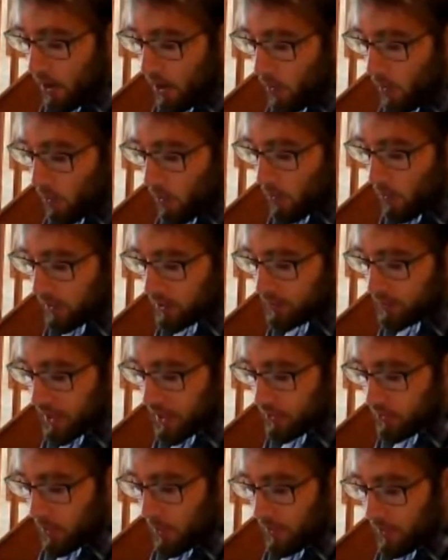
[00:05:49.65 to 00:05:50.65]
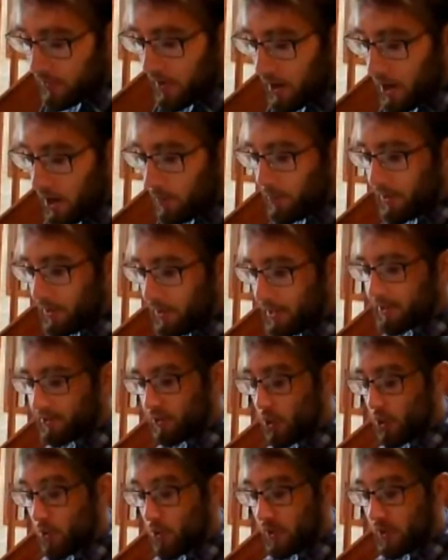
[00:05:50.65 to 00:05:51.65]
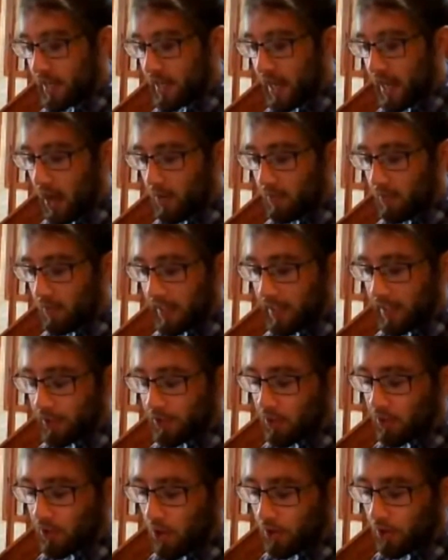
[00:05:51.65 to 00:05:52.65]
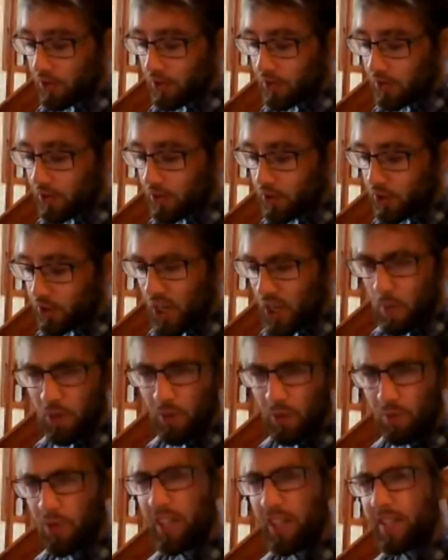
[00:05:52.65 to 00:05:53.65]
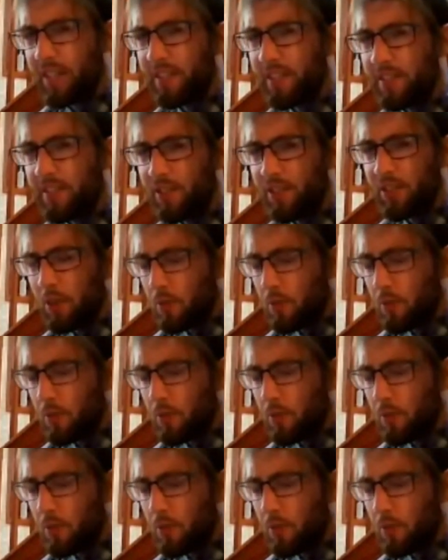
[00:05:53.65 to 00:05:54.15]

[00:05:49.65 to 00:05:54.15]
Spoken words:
Now, when I was speaking to one of the therapists who did have eating disorders, she was brilliant.